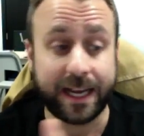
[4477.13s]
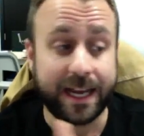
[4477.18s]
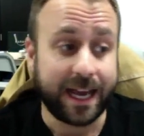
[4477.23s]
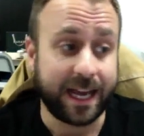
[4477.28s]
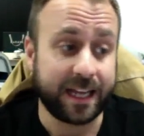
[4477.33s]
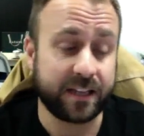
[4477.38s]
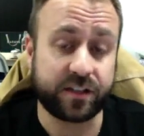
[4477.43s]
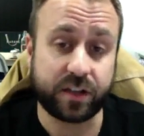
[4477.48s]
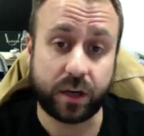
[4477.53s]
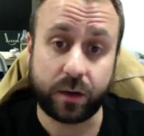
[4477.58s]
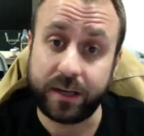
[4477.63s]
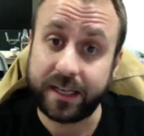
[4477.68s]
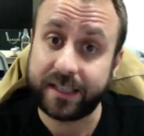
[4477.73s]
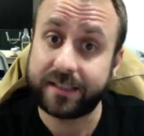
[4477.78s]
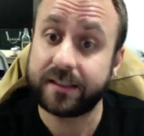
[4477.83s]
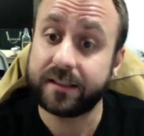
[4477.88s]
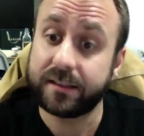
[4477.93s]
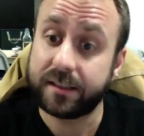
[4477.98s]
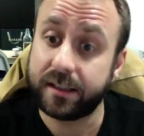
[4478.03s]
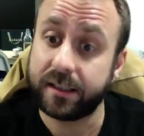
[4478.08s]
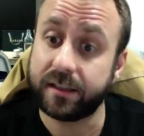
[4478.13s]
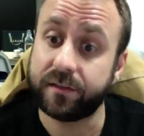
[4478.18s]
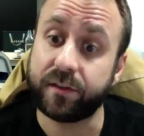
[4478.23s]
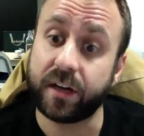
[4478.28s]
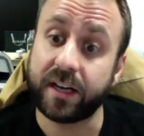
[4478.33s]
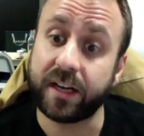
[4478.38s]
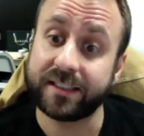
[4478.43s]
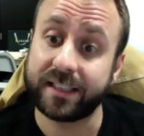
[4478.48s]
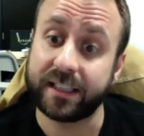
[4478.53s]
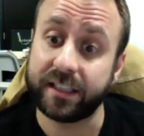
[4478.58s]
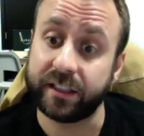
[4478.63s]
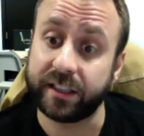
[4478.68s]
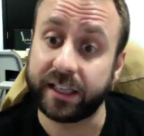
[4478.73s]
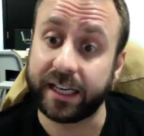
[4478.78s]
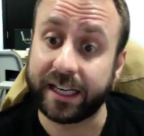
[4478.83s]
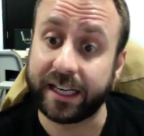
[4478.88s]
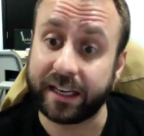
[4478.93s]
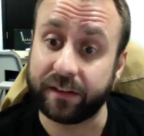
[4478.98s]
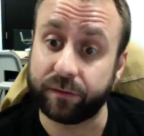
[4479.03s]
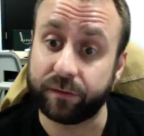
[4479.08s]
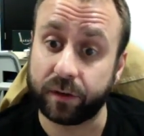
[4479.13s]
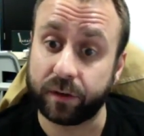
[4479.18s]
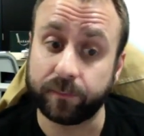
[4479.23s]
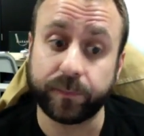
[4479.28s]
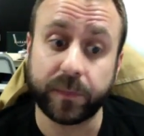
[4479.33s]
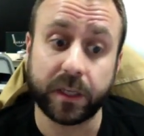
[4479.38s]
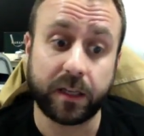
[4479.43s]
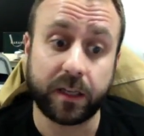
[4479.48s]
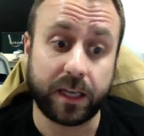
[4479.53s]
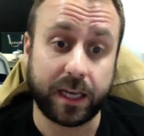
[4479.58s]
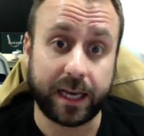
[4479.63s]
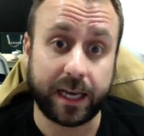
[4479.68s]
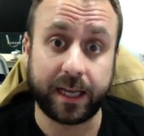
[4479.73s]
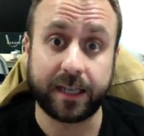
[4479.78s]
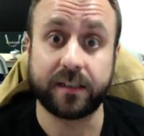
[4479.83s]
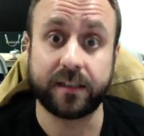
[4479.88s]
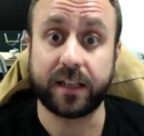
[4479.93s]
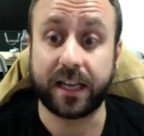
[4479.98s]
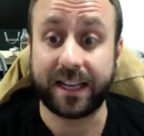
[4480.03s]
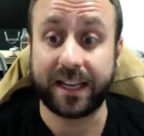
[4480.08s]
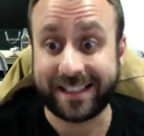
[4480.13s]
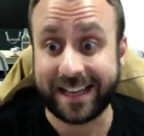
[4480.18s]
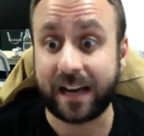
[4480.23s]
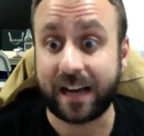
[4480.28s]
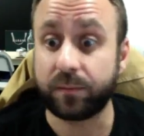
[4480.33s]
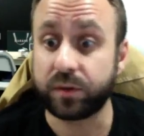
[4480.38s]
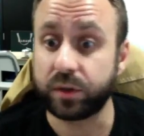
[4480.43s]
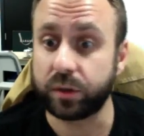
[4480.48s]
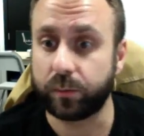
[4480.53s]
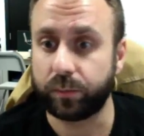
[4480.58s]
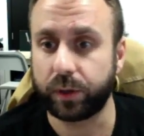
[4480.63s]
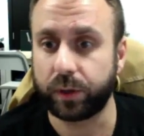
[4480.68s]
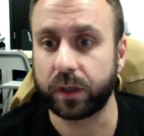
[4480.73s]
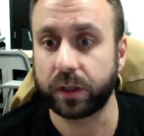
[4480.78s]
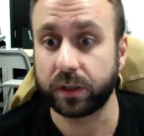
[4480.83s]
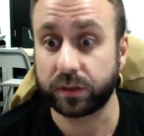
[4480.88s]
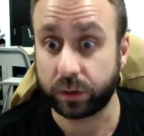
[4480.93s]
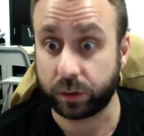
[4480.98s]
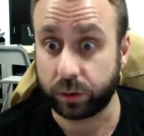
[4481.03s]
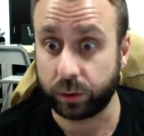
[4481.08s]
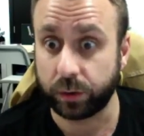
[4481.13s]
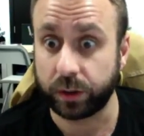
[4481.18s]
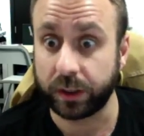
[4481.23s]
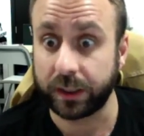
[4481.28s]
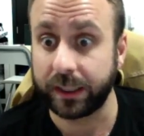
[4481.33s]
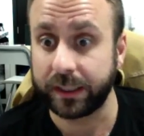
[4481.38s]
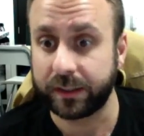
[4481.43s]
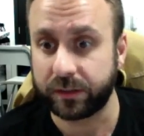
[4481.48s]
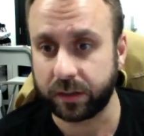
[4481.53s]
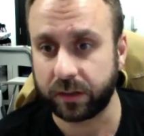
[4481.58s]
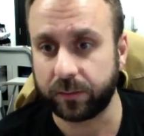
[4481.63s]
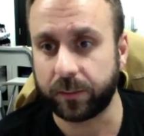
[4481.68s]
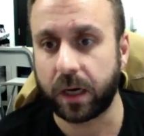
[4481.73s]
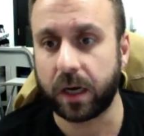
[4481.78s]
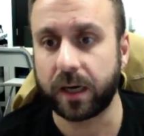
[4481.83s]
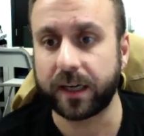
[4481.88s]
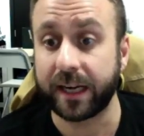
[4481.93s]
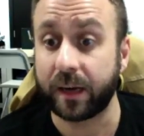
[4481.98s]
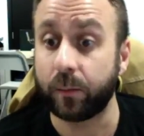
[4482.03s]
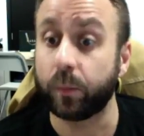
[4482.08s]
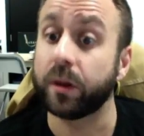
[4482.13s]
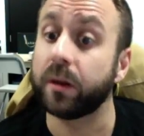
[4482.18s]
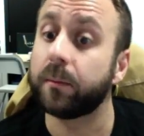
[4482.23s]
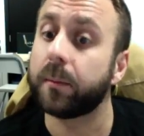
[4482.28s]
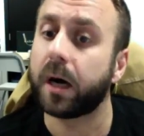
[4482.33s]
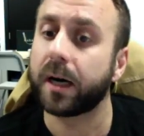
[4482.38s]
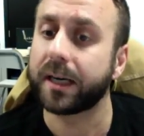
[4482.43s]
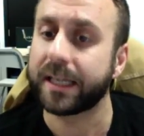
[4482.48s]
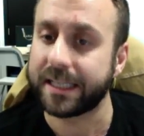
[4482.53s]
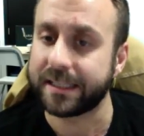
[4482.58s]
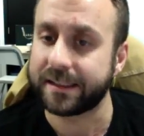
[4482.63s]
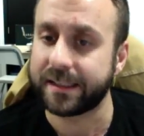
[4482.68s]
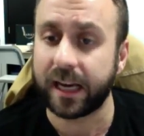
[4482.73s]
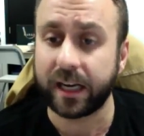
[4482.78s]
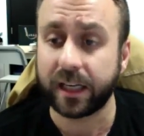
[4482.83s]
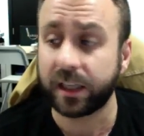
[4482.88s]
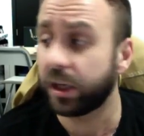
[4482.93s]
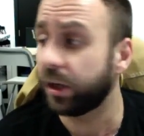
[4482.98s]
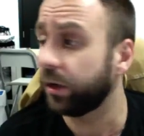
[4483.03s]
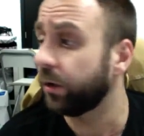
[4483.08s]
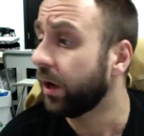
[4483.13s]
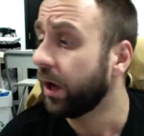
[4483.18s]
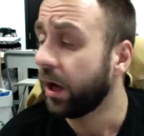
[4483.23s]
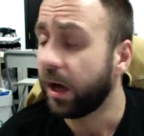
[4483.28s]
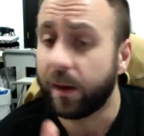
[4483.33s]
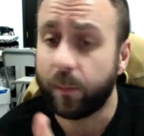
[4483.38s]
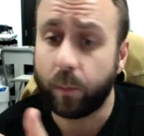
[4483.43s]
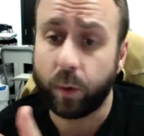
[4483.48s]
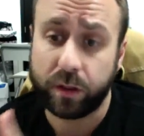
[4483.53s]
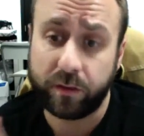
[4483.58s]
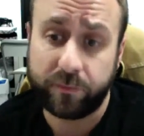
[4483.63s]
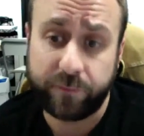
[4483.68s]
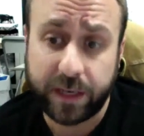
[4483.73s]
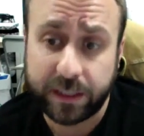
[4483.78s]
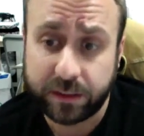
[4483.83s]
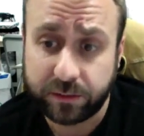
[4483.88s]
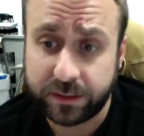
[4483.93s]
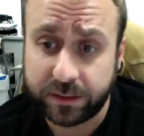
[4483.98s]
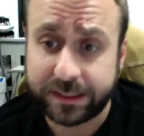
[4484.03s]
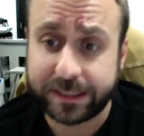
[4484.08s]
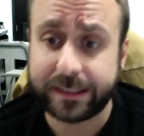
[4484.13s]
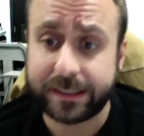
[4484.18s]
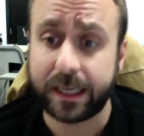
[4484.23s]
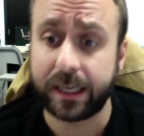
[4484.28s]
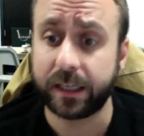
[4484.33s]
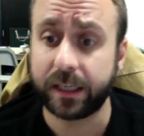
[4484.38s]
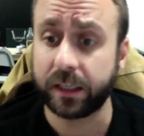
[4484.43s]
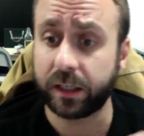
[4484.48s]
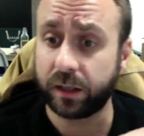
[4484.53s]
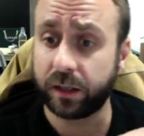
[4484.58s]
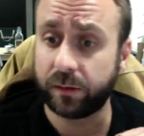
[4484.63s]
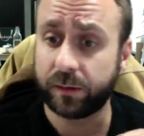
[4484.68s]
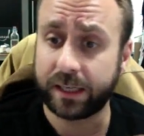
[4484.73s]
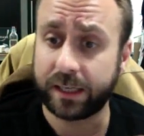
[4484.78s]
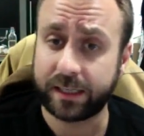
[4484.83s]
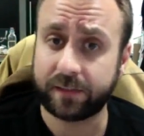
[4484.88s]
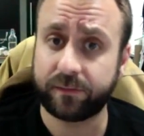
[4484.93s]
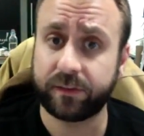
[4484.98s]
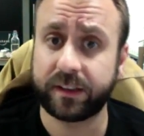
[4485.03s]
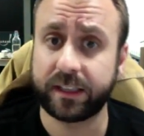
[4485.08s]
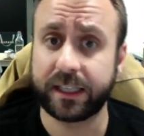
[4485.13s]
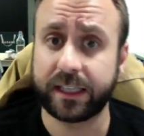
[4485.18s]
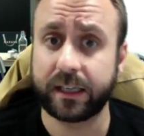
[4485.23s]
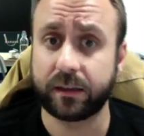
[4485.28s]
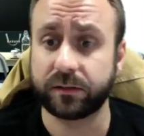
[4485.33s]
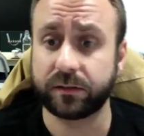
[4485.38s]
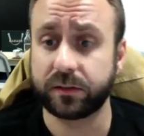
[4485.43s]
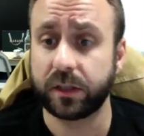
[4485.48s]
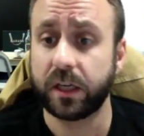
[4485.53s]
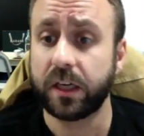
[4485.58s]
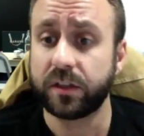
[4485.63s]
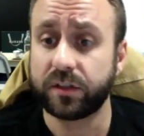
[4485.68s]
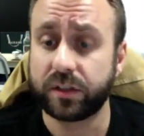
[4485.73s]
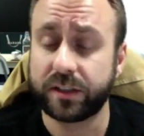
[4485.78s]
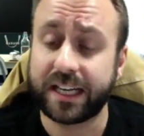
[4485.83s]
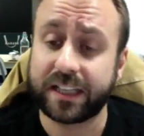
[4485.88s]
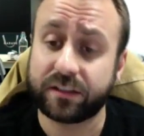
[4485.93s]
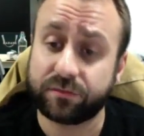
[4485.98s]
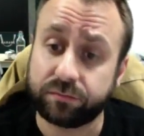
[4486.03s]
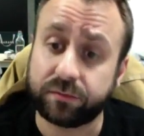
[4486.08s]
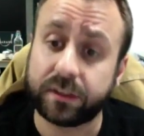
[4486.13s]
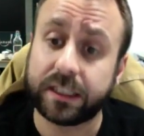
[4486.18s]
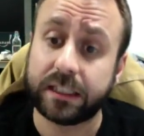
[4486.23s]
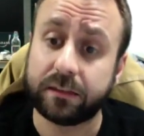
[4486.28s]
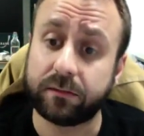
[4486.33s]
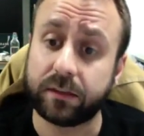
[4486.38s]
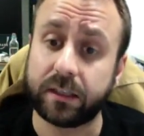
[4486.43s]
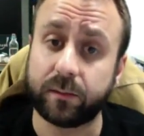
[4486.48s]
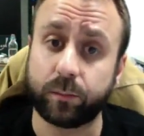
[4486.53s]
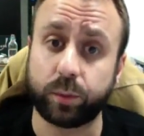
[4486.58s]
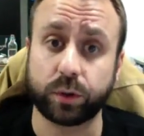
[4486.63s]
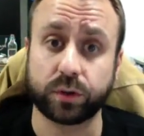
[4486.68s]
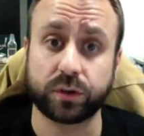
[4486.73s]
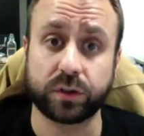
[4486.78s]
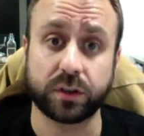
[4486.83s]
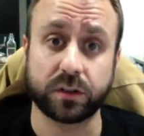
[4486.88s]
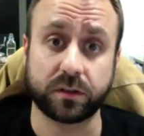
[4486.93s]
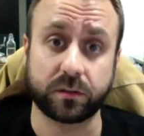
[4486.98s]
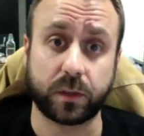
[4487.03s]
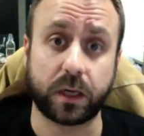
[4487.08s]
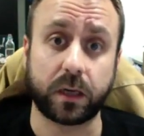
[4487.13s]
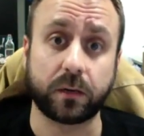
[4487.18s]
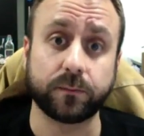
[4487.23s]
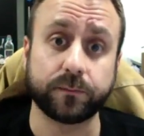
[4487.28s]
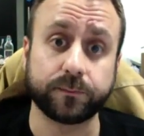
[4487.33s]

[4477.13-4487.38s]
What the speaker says: And so listen to the advice that you get given and adapt your product accordingly to the market and what the market is telling you and what the factories are telling you and everything else. So that's really, really important as well.